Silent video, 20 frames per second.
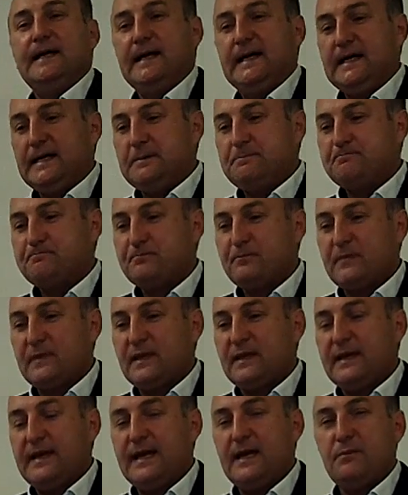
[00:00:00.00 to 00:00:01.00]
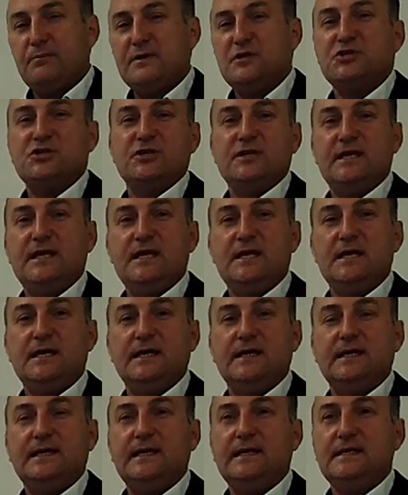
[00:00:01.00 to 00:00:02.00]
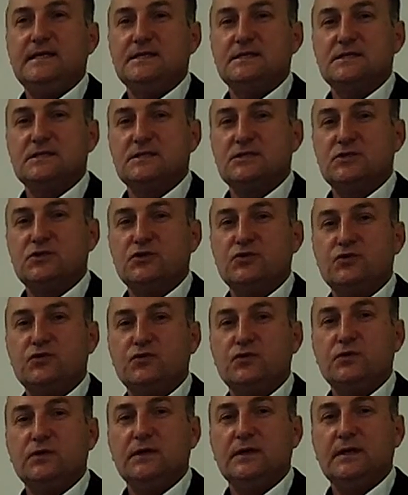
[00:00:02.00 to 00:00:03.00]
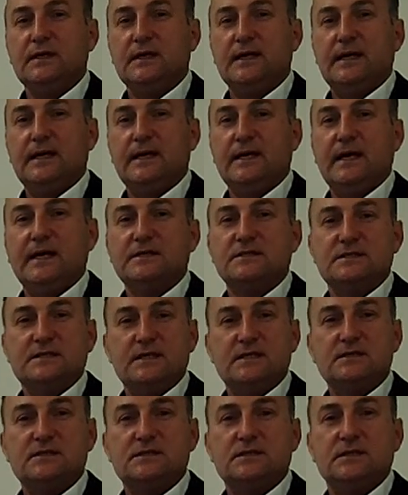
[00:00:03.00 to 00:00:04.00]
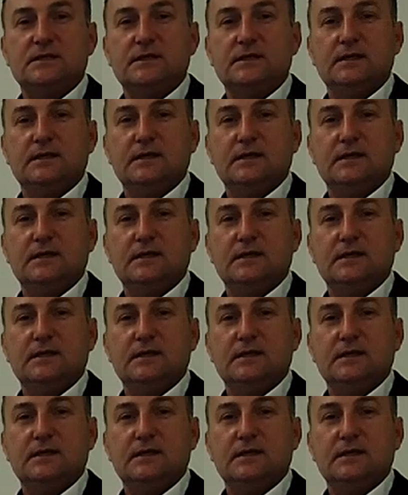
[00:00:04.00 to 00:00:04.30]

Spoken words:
Our mission here is to assist